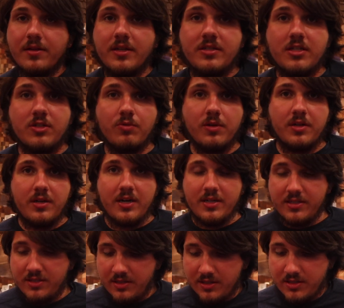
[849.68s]
This is really
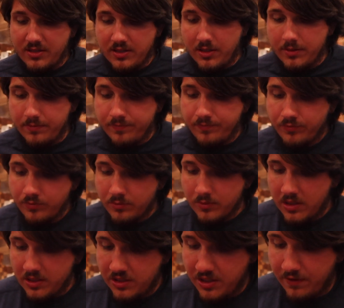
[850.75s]
nice, this
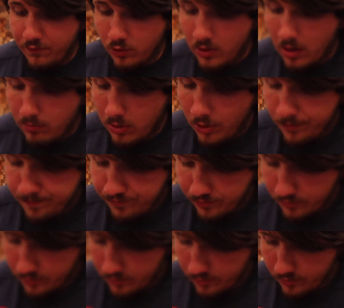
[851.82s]
seafood gumbo.
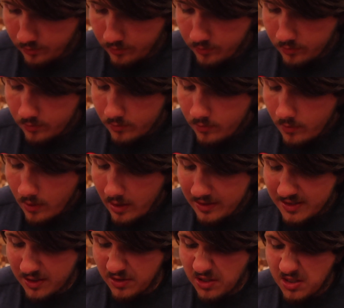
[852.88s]

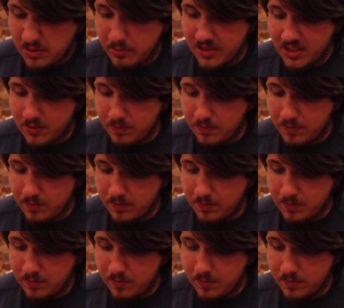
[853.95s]
It's a little bit